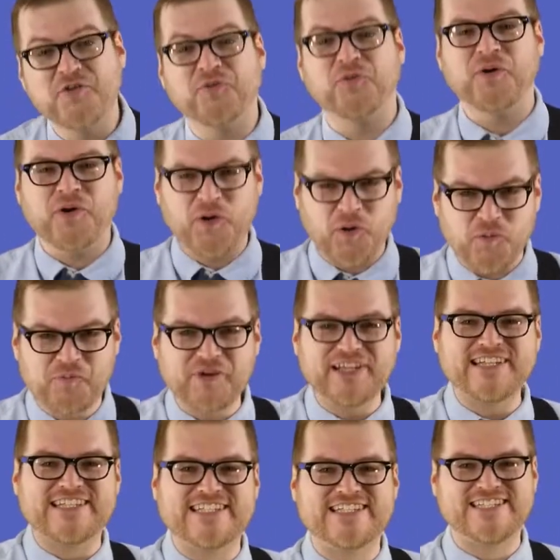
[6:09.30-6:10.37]
Will
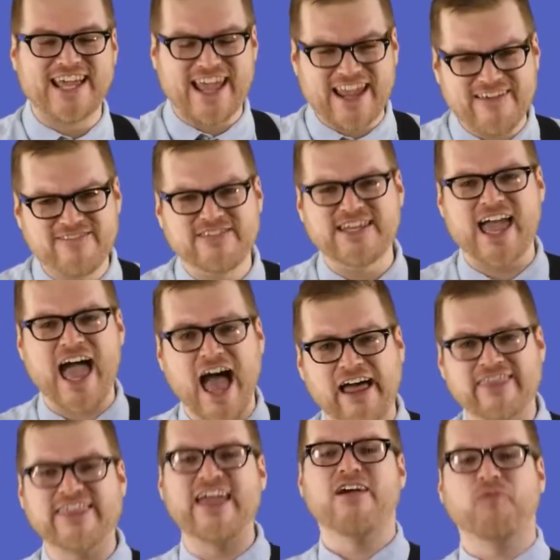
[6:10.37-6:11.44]
be saved, yeah,
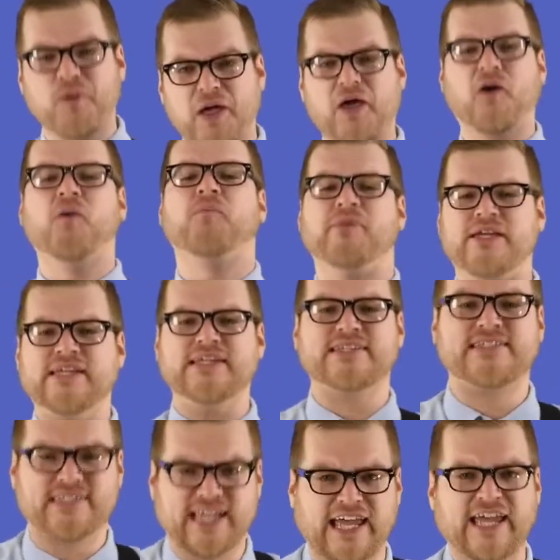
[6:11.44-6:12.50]
they will be
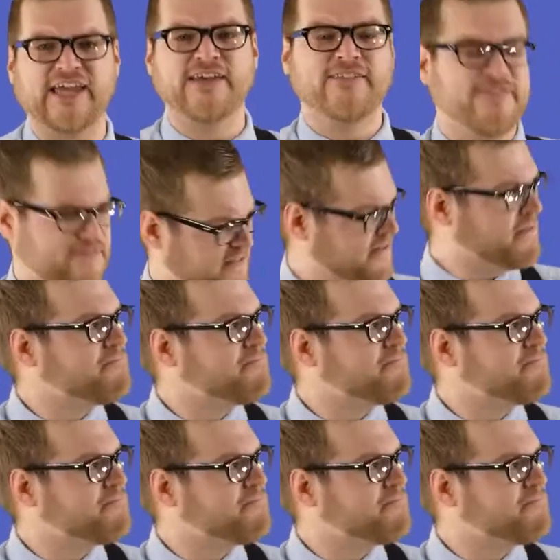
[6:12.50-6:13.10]
saved.